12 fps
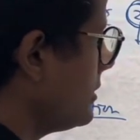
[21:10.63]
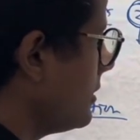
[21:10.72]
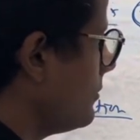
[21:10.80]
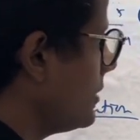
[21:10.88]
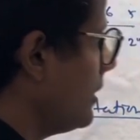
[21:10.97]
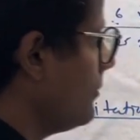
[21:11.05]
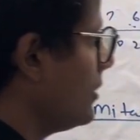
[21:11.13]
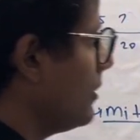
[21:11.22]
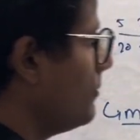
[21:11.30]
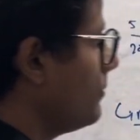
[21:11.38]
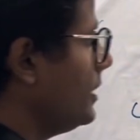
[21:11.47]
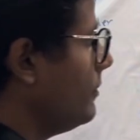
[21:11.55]
sometimes
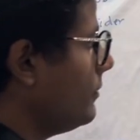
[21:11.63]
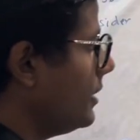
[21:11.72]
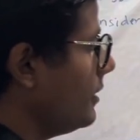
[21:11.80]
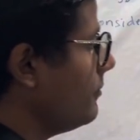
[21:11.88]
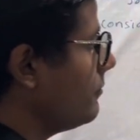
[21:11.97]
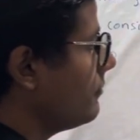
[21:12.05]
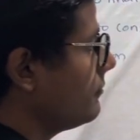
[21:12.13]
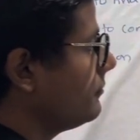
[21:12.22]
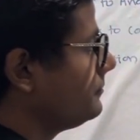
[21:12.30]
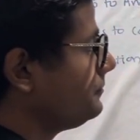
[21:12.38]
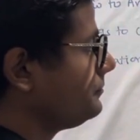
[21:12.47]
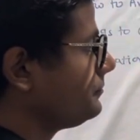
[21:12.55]
company may
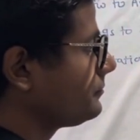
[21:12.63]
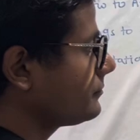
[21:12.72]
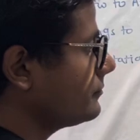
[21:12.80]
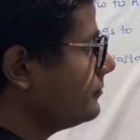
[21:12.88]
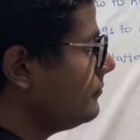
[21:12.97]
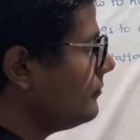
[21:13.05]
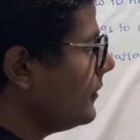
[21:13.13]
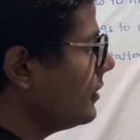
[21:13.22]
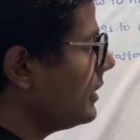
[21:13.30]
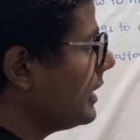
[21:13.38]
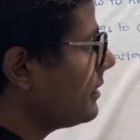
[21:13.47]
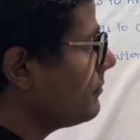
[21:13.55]

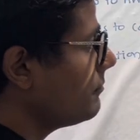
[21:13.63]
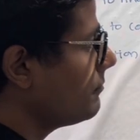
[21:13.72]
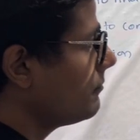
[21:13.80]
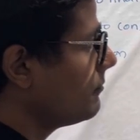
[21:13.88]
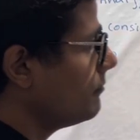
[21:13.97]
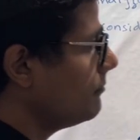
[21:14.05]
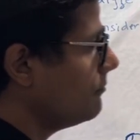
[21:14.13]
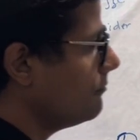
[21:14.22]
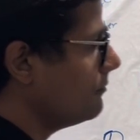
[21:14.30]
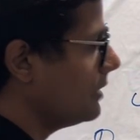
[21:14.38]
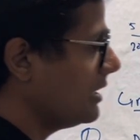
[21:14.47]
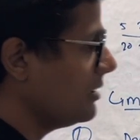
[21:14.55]
like
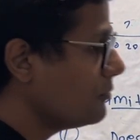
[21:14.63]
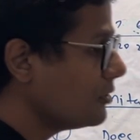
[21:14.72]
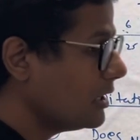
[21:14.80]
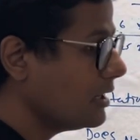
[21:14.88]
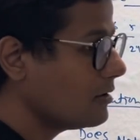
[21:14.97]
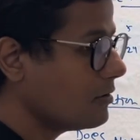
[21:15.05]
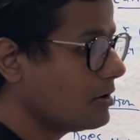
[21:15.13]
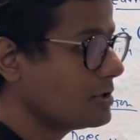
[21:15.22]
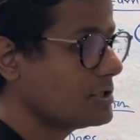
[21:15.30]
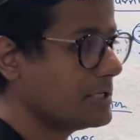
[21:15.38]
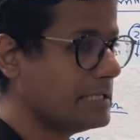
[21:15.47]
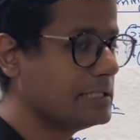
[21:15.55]
manipulate
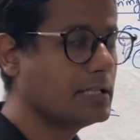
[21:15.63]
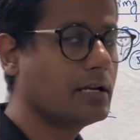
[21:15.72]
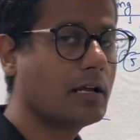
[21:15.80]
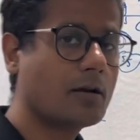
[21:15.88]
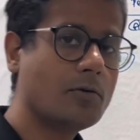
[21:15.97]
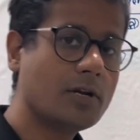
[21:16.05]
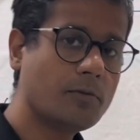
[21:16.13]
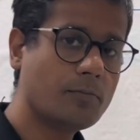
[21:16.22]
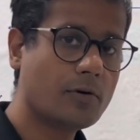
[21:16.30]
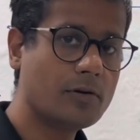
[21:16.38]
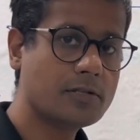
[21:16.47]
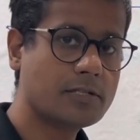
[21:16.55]
or change their accounting
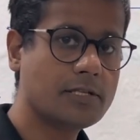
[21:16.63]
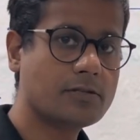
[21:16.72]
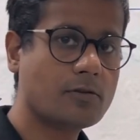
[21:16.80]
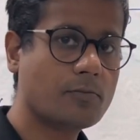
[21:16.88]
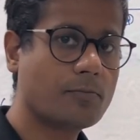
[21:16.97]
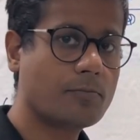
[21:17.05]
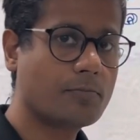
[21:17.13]
policies or